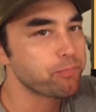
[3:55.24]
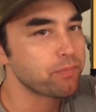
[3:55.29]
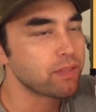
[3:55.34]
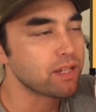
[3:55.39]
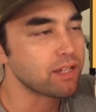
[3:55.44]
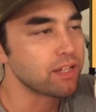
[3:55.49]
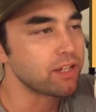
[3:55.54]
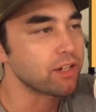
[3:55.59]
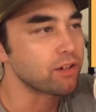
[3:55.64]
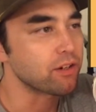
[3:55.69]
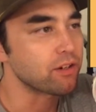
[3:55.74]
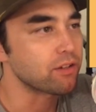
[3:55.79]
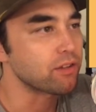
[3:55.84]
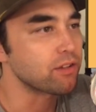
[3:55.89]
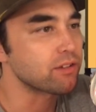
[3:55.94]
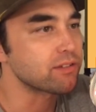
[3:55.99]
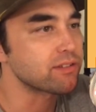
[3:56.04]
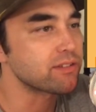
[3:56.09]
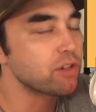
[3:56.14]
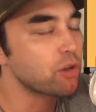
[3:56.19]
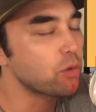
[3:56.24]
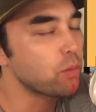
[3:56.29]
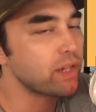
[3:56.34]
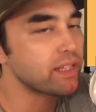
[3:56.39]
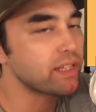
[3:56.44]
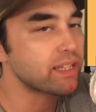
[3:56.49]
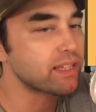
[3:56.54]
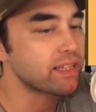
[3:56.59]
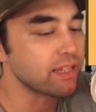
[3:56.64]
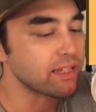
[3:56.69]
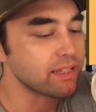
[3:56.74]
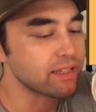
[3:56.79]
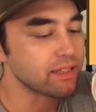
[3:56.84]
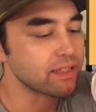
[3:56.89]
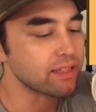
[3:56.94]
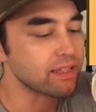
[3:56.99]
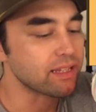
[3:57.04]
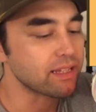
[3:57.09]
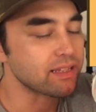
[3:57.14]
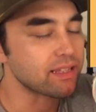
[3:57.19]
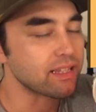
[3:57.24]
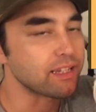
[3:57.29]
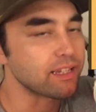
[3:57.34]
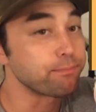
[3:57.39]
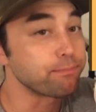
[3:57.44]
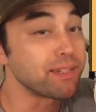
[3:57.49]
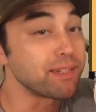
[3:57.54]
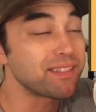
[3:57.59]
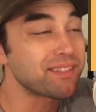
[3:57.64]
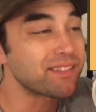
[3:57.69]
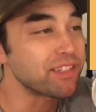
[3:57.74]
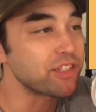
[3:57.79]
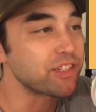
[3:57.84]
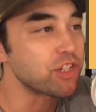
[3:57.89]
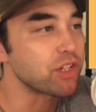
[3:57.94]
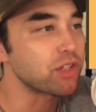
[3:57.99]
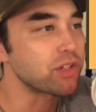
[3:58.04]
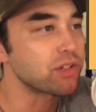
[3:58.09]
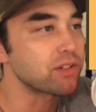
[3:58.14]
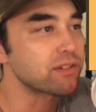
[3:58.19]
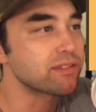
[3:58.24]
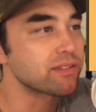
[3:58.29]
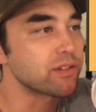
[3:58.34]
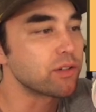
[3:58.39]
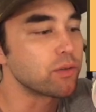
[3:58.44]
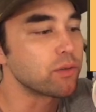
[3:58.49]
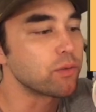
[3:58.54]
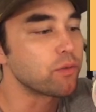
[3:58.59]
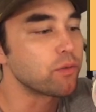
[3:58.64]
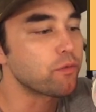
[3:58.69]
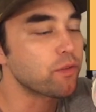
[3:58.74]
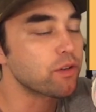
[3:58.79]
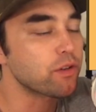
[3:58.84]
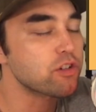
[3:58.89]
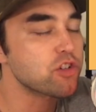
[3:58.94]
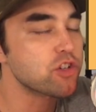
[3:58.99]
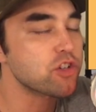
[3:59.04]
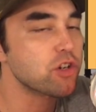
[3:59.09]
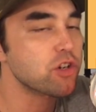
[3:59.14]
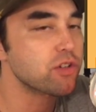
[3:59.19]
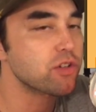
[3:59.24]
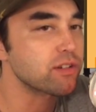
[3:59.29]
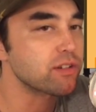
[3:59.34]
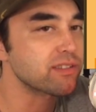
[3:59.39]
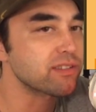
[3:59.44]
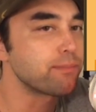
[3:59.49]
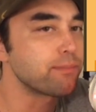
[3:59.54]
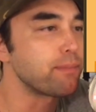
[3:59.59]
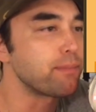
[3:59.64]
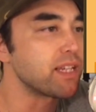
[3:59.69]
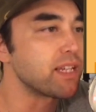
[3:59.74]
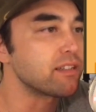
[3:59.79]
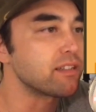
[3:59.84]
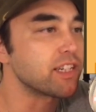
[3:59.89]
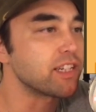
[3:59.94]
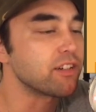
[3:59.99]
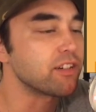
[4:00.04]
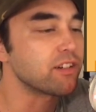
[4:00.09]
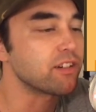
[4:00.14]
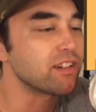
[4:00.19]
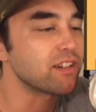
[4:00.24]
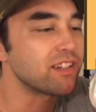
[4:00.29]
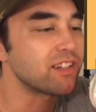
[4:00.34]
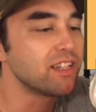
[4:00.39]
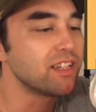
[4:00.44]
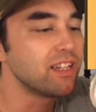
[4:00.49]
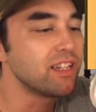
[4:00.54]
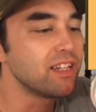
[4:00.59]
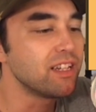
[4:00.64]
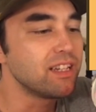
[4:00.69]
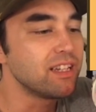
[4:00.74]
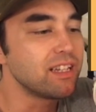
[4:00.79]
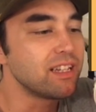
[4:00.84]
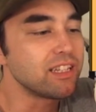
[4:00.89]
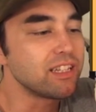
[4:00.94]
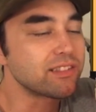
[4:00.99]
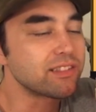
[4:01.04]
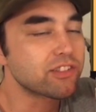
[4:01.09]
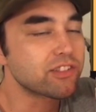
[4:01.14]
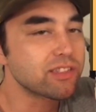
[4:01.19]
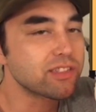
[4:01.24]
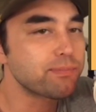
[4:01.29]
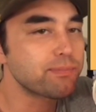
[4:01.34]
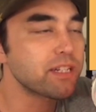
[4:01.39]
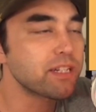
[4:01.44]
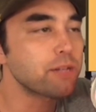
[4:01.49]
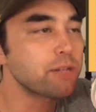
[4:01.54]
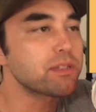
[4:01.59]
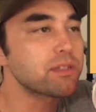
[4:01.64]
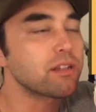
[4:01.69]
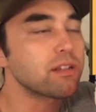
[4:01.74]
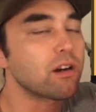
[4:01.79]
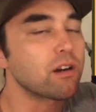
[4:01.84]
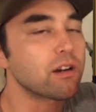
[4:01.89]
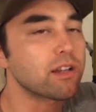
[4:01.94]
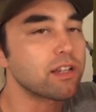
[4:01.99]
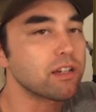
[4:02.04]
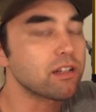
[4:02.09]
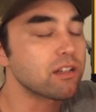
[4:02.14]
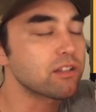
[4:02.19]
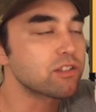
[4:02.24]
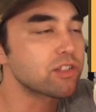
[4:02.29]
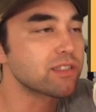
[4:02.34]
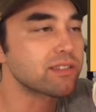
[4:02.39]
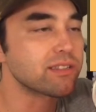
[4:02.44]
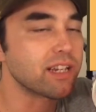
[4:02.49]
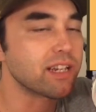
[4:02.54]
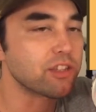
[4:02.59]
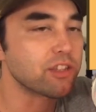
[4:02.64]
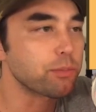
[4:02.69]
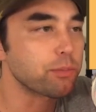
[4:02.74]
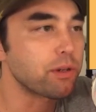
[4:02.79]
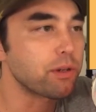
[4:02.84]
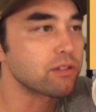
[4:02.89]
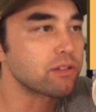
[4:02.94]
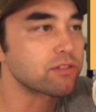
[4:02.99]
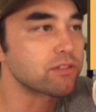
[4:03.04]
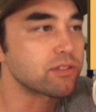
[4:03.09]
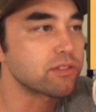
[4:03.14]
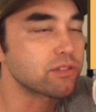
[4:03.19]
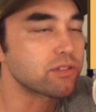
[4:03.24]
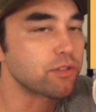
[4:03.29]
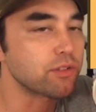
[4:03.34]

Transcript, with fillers: here. There's no way that they that they missed each other. So for sure, there's some mingling here. It, it's just been up to the archaeologists and anthropologists to